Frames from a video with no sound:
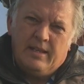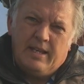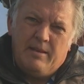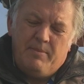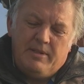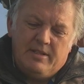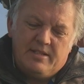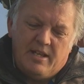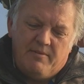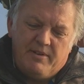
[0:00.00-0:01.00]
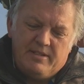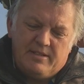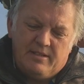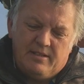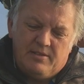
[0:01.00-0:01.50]
Keeping the
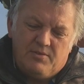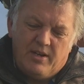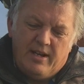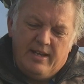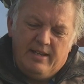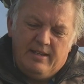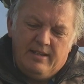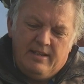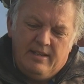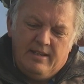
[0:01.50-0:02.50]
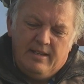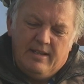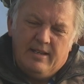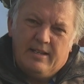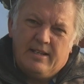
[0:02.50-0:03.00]
surface dry
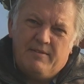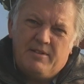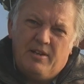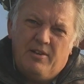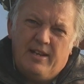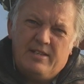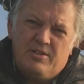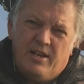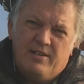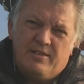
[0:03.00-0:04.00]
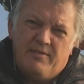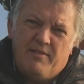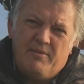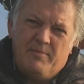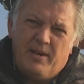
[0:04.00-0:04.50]
gives a lot less chance of
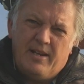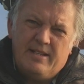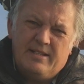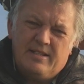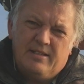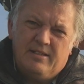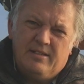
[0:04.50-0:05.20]
having blight.